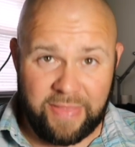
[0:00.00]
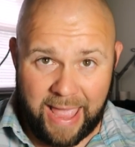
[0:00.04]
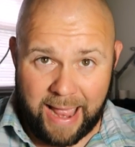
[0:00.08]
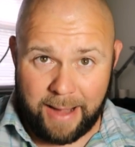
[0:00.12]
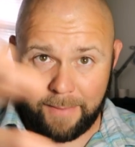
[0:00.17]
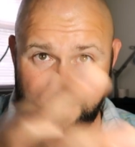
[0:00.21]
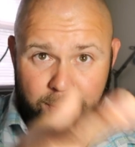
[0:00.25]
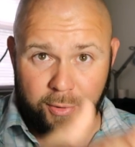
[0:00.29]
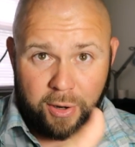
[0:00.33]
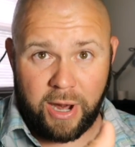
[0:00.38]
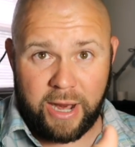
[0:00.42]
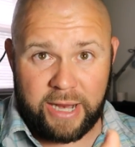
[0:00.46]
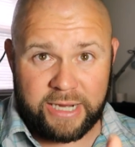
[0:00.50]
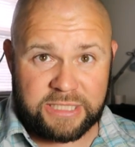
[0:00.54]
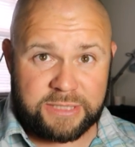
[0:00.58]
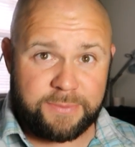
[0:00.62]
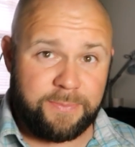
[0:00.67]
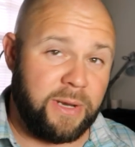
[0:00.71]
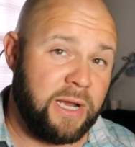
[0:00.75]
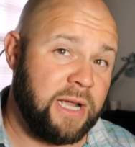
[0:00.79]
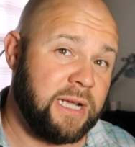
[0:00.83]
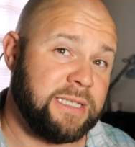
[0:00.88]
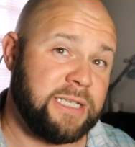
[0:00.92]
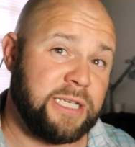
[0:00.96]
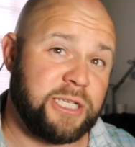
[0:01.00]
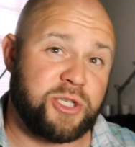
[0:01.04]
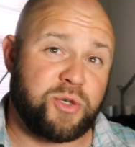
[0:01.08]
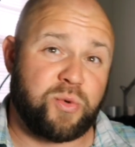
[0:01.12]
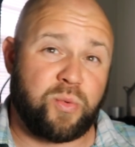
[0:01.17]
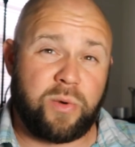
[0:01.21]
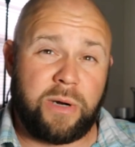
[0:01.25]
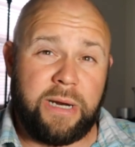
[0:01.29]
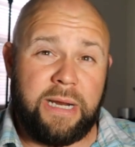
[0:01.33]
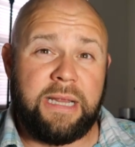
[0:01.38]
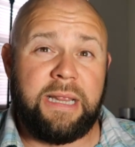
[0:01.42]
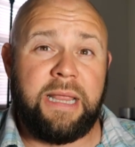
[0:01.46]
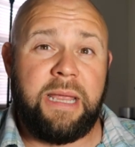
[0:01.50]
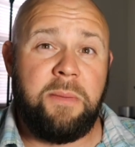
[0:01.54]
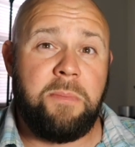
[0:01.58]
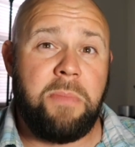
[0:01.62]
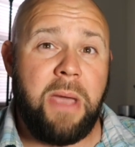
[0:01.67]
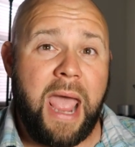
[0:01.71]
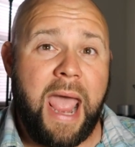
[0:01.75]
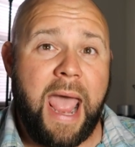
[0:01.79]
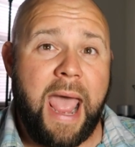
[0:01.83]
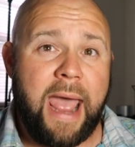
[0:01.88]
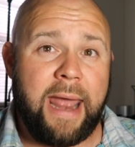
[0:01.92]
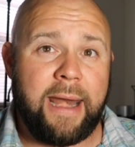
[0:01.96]
that price because it's really
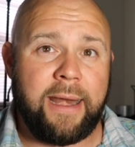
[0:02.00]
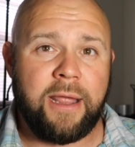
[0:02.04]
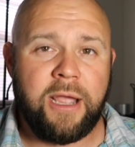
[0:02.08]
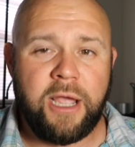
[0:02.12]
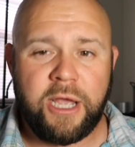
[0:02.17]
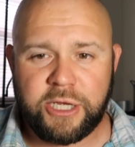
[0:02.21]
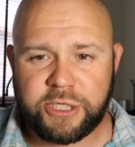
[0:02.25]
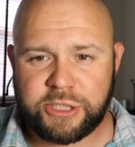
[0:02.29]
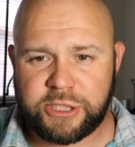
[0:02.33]
bad.